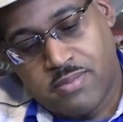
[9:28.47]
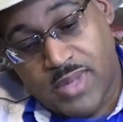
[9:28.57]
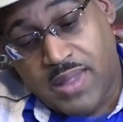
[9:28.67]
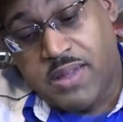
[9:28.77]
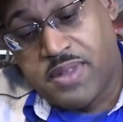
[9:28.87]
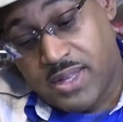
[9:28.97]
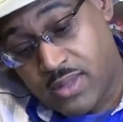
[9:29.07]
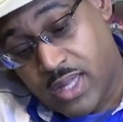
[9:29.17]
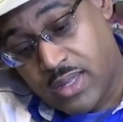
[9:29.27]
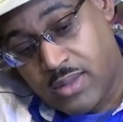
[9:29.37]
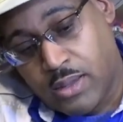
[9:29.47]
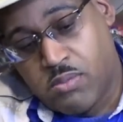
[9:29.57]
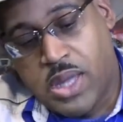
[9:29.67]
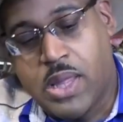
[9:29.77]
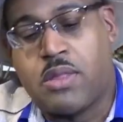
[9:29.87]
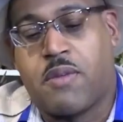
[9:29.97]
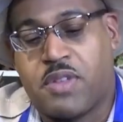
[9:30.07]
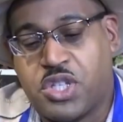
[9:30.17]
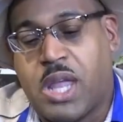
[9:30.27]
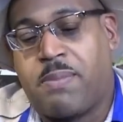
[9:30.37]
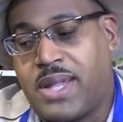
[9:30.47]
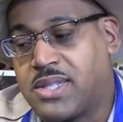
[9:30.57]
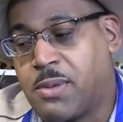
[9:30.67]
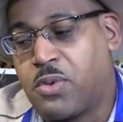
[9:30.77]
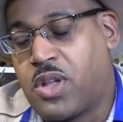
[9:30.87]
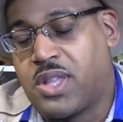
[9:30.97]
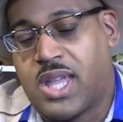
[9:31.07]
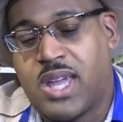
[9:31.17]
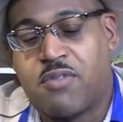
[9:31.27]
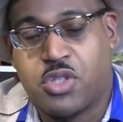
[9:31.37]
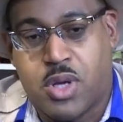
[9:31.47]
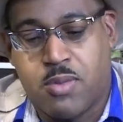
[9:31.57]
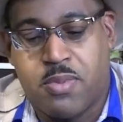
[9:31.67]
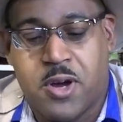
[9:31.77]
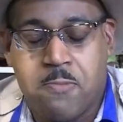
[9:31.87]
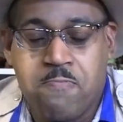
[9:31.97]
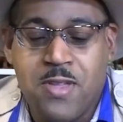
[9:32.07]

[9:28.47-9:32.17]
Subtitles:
now they have the JP symbol on the leg for Jurassic Park,